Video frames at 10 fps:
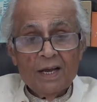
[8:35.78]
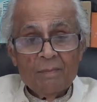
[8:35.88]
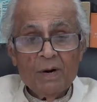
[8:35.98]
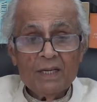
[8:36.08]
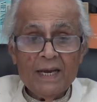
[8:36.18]

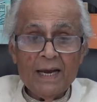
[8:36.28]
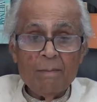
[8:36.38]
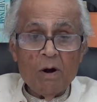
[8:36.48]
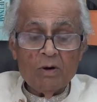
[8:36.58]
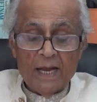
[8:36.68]
But think
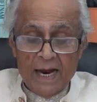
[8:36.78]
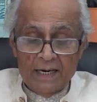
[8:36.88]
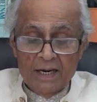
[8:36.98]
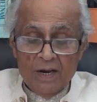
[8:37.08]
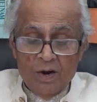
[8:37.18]
about
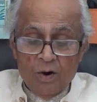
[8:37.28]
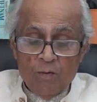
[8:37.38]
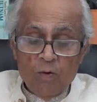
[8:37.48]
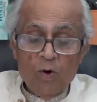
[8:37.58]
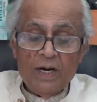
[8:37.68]
that.
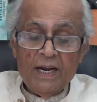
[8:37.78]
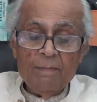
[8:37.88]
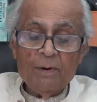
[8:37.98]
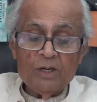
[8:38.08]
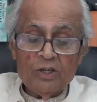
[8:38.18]

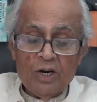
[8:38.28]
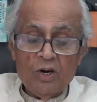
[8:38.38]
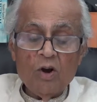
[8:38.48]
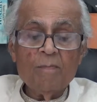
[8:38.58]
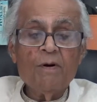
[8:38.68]
40%
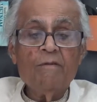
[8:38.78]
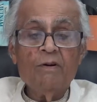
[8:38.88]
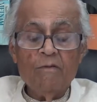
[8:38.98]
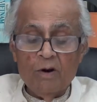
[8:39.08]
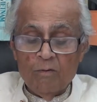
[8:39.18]
of
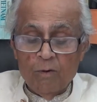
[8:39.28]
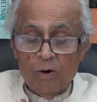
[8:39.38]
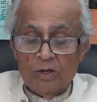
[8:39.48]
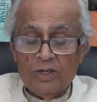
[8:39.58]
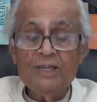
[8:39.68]
our
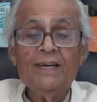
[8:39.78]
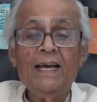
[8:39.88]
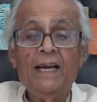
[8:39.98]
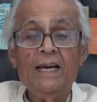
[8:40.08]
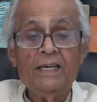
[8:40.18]
workforce is
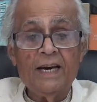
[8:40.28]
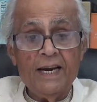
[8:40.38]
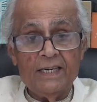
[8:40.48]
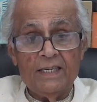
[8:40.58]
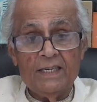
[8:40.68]

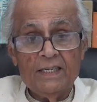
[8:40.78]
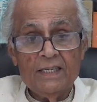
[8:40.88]
illiterate.